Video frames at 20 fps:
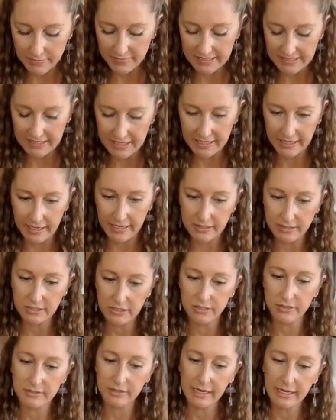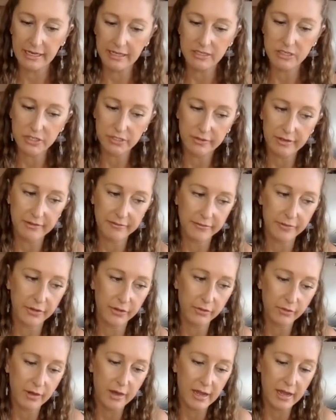just going to get straight into it for
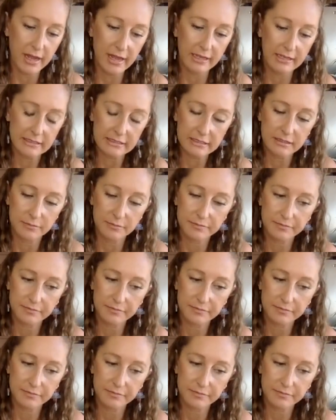you guys.